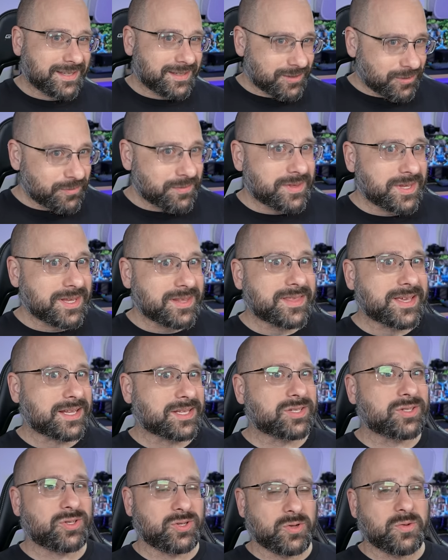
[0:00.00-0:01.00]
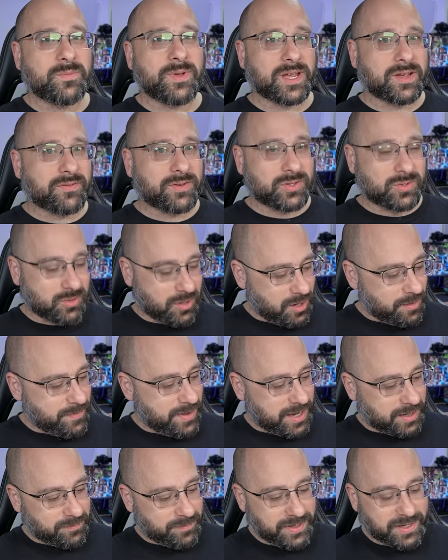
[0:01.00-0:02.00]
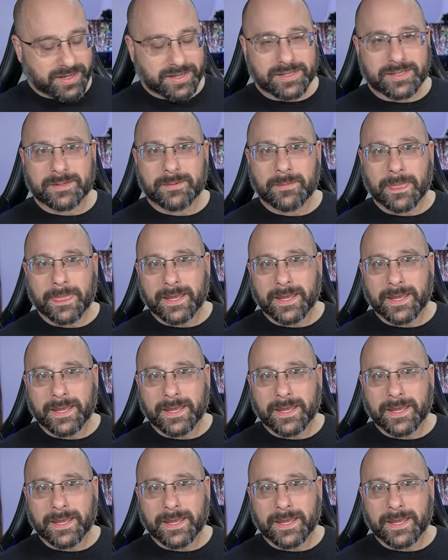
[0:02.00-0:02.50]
don't think that's too big of a drawback, because